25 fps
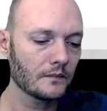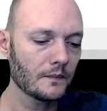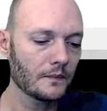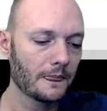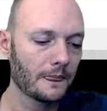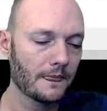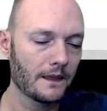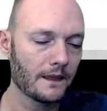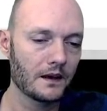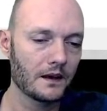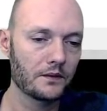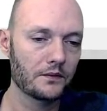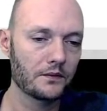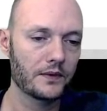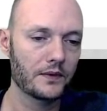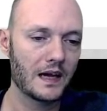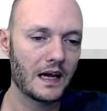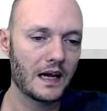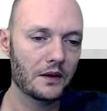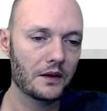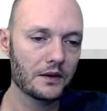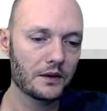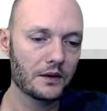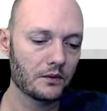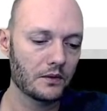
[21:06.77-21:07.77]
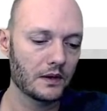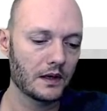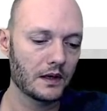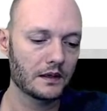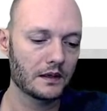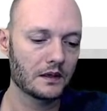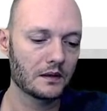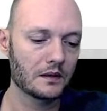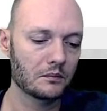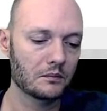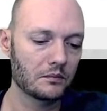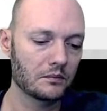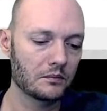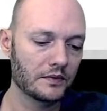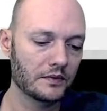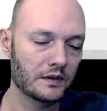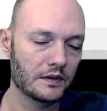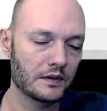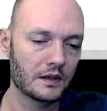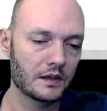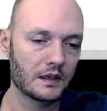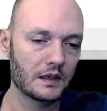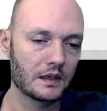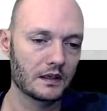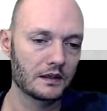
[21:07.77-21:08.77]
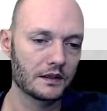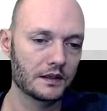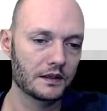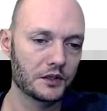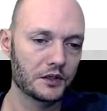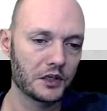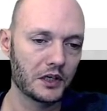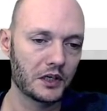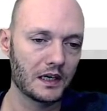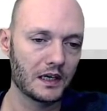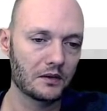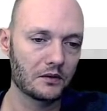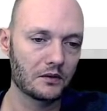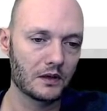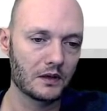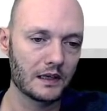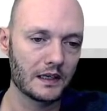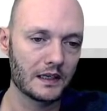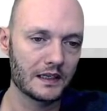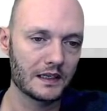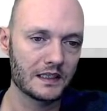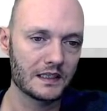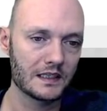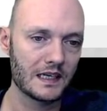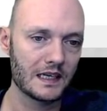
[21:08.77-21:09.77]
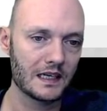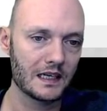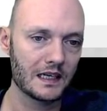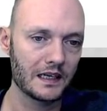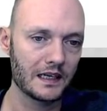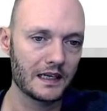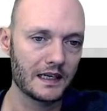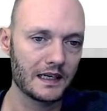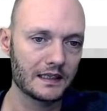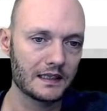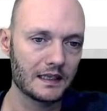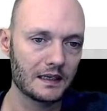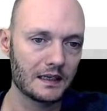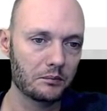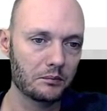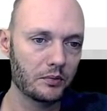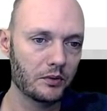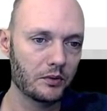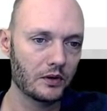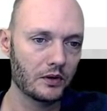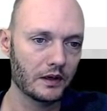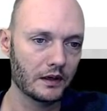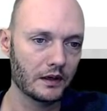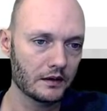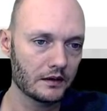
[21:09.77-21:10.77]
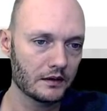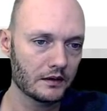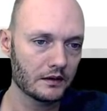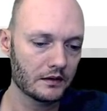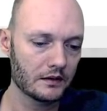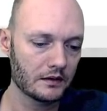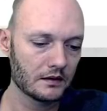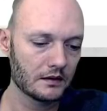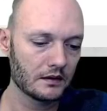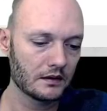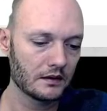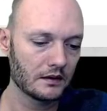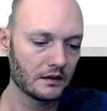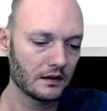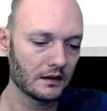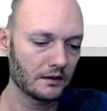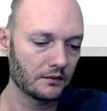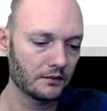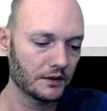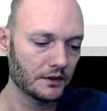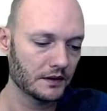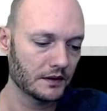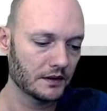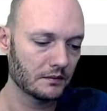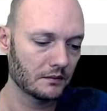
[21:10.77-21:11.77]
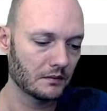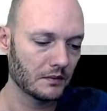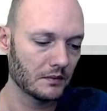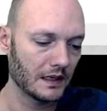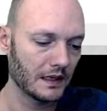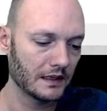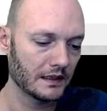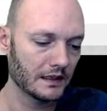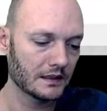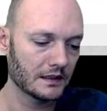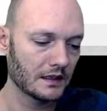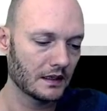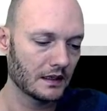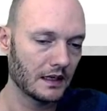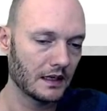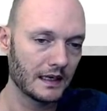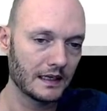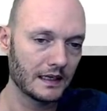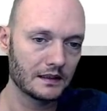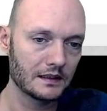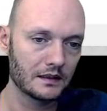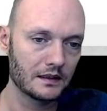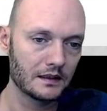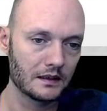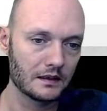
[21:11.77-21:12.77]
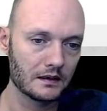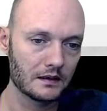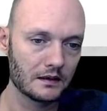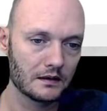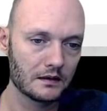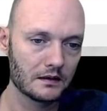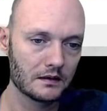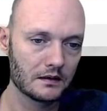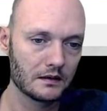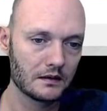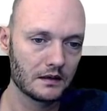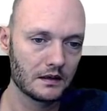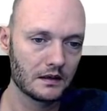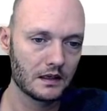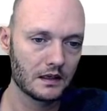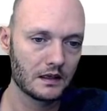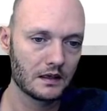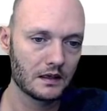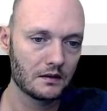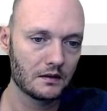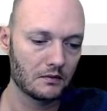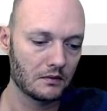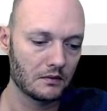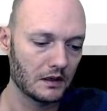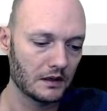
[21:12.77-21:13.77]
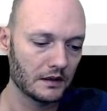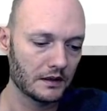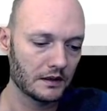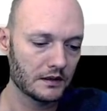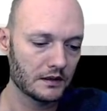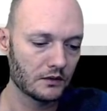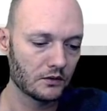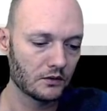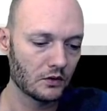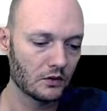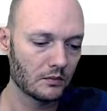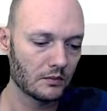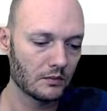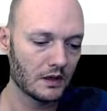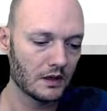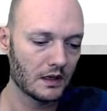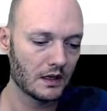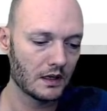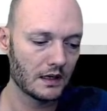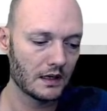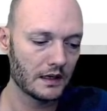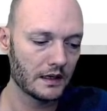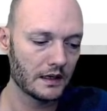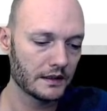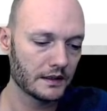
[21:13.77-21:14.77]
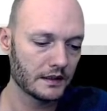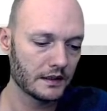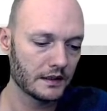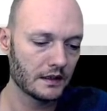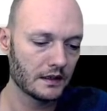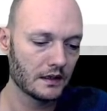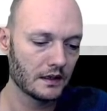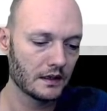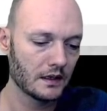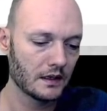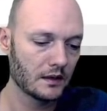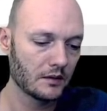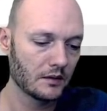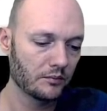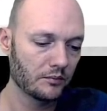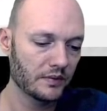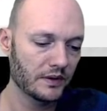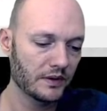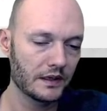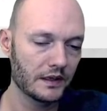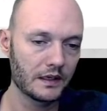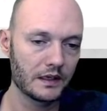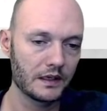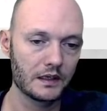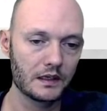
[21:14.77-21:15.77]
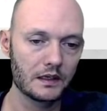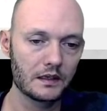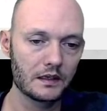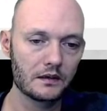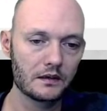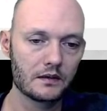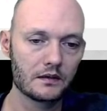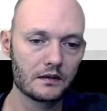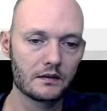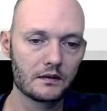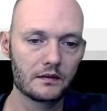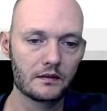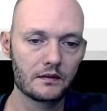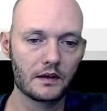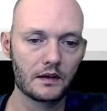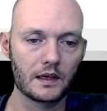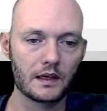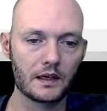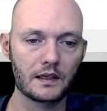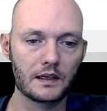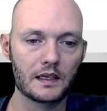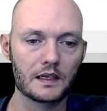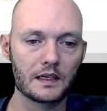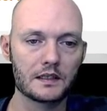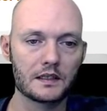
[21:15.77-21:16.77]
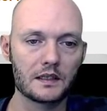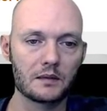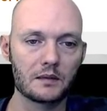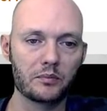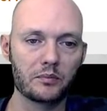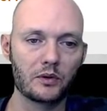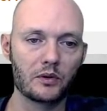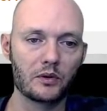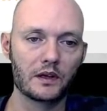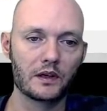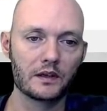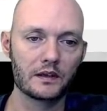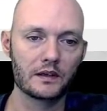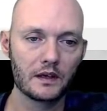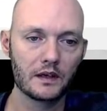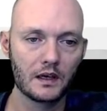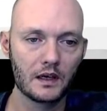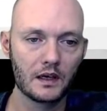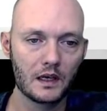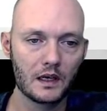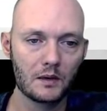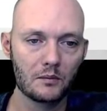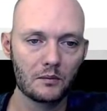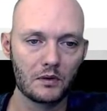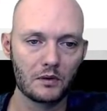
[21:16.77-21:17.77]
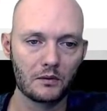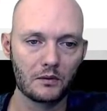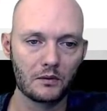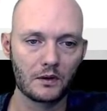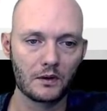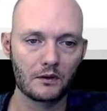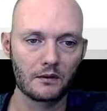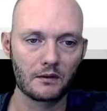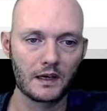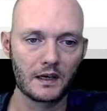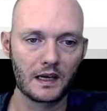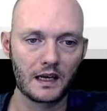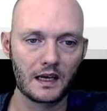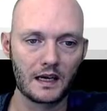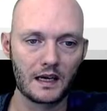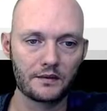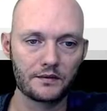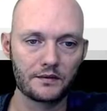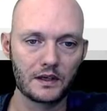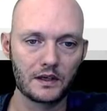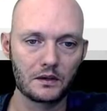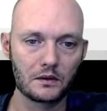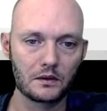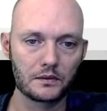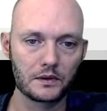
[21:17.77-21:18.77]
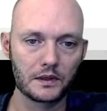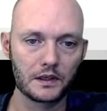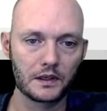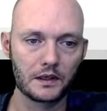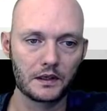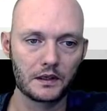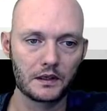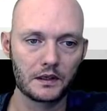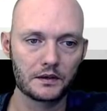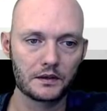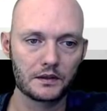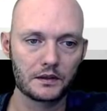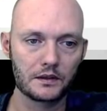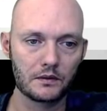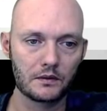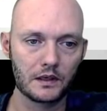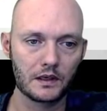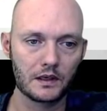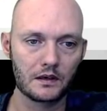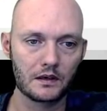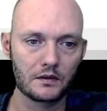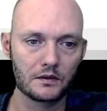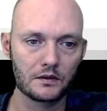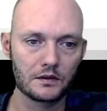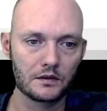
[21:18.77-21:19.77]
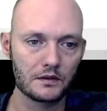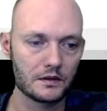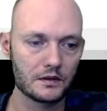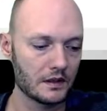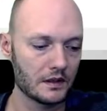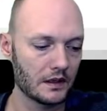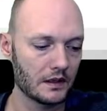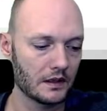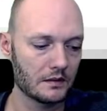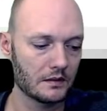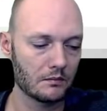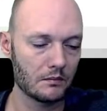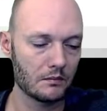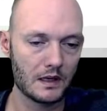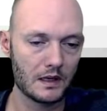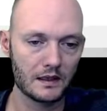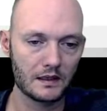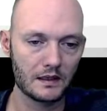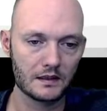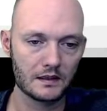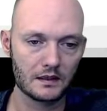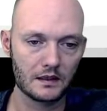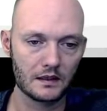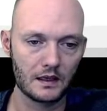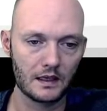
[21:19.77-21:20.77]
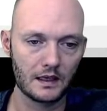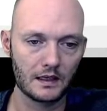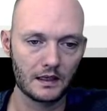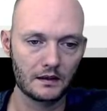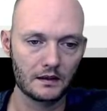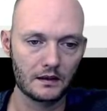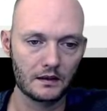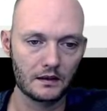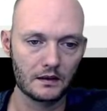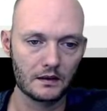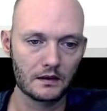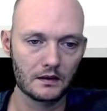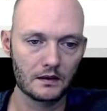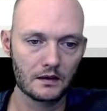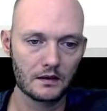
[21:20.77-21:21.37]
evaluate the gyroid exactly at that point, which is minus light there, well, it's normalized P, okay, that's the point, but we already have that over here, so we can also say it's minus light there,